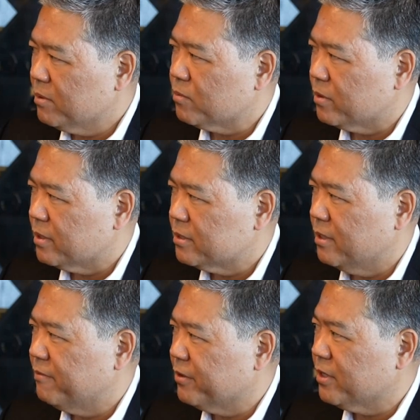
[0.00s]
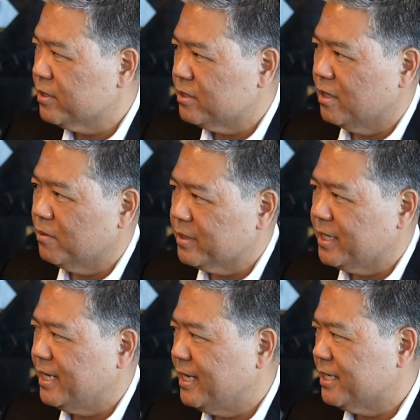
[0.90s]
would work. So if you're going to own
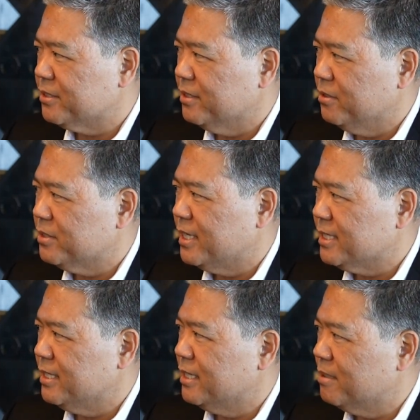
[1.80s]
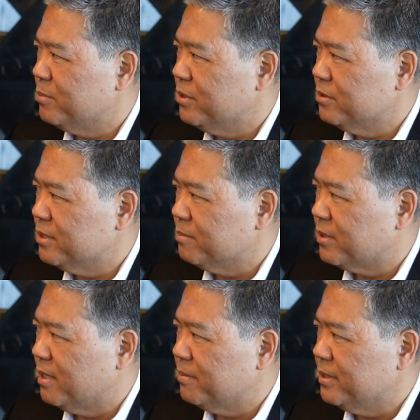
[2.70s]
it and actually use it as an income-producing
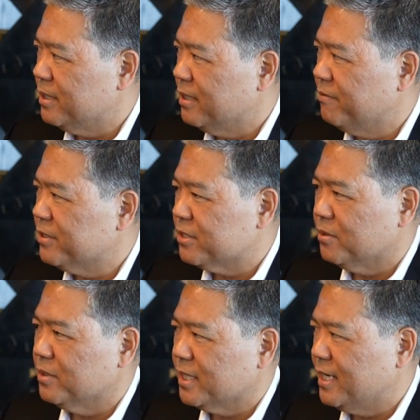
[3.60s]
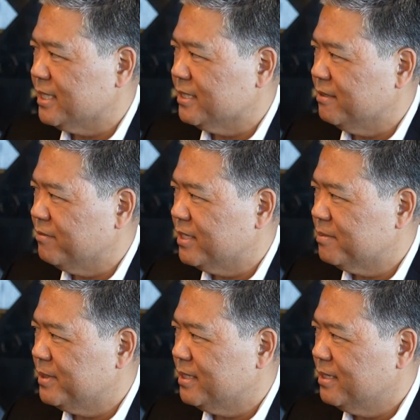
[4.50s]
property, if you're just holding it as an
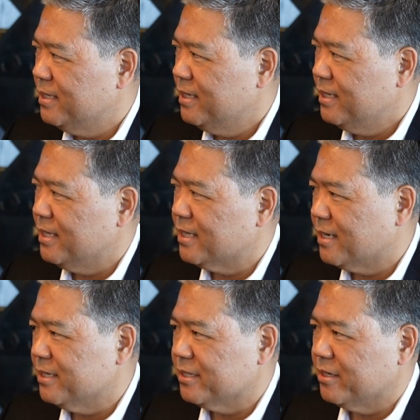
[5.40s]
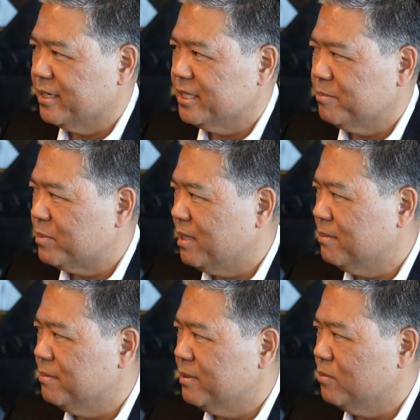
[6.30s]
investment, then the cost segregation
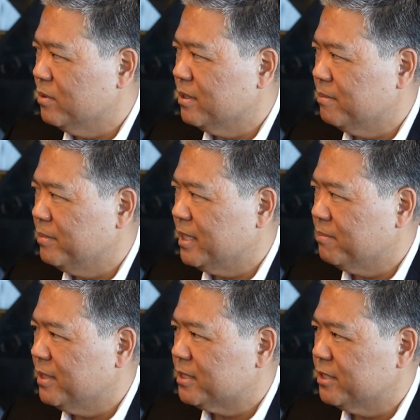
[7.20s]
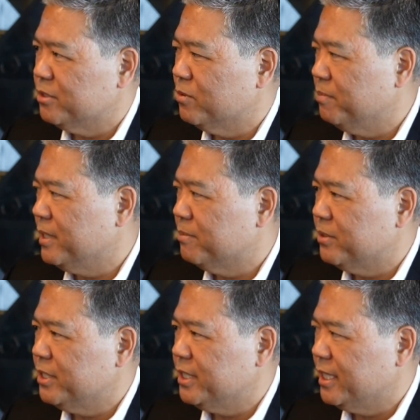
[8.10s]
probably wouldn't make much because you wouldn't be
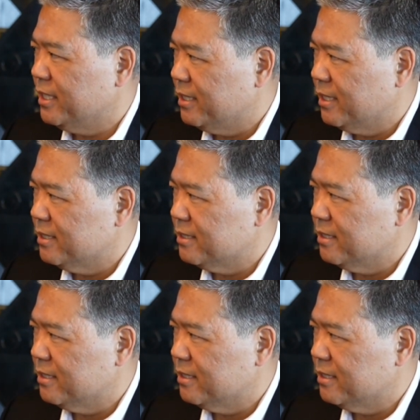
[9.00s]
depreciating it against